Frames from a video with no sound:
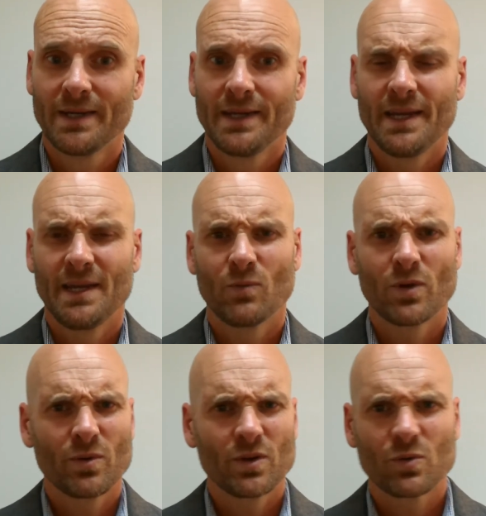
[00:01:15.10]
And what I
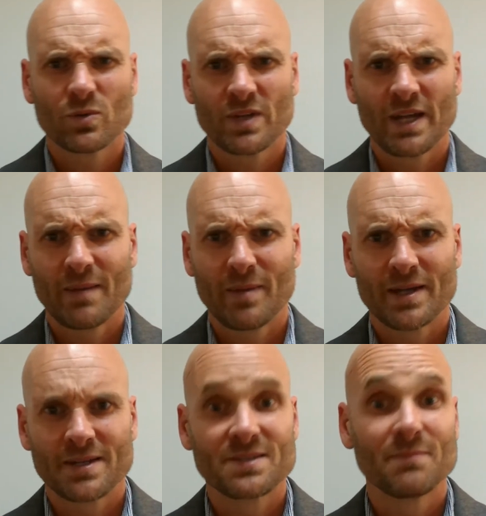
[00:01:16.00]
want to talk today about
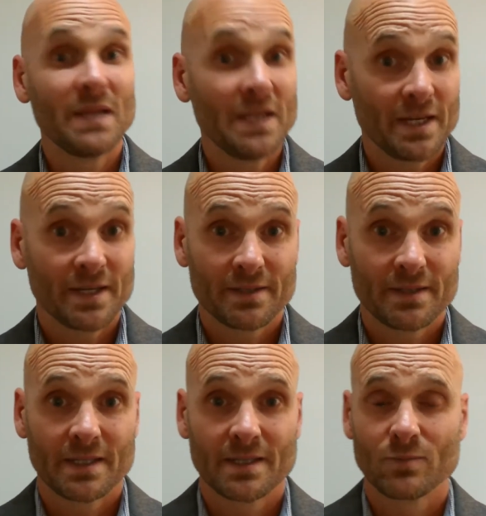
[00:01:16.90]
is a media
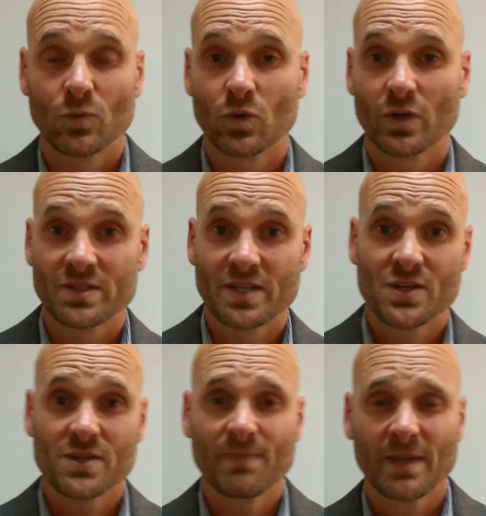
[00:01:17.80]

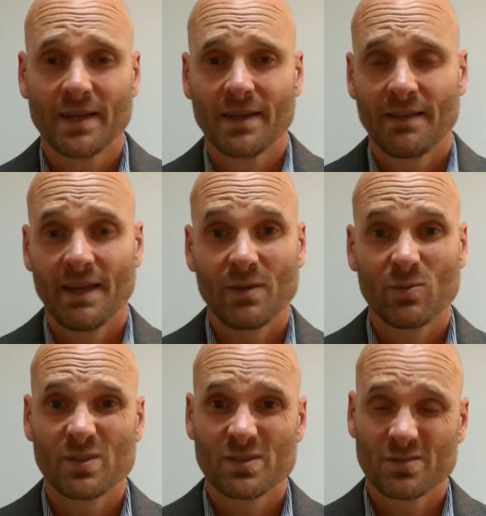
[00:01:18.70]
organisation that
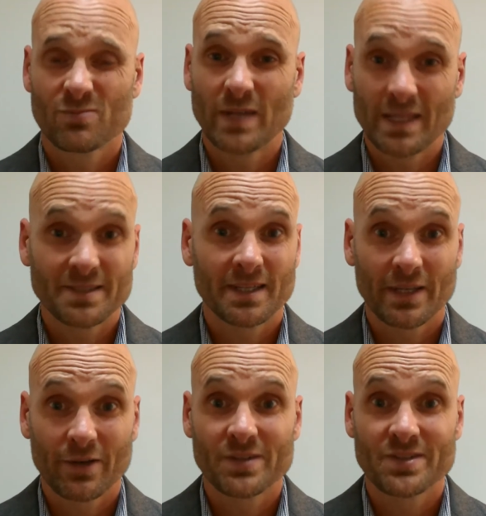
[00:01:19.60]
was realistically on
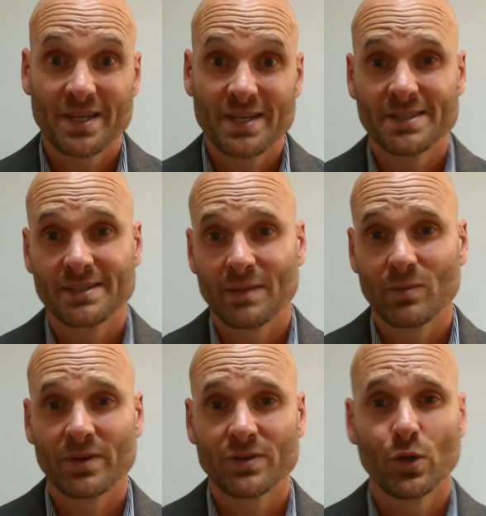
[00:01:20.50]
its knees, and
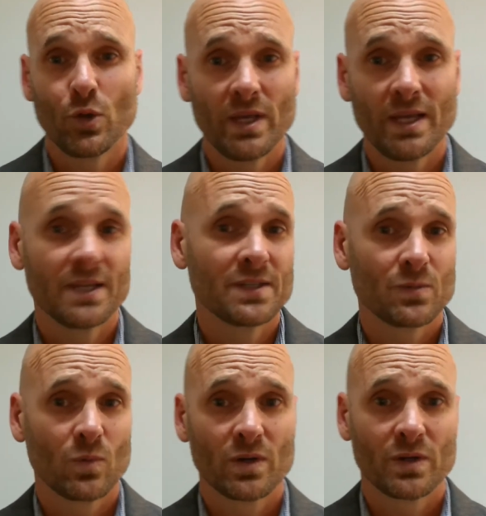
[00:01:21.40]
within 2 years
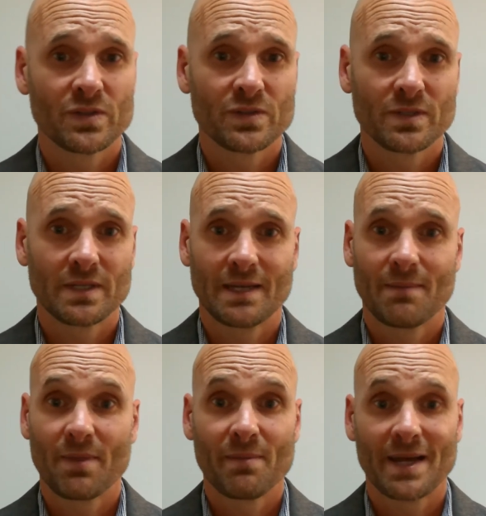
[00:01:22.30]
was
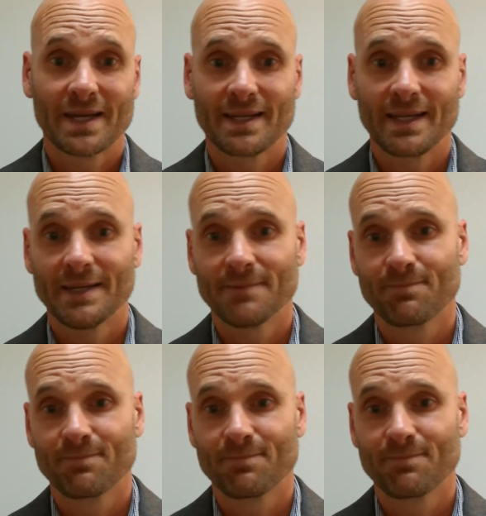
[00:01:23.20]
the market leader.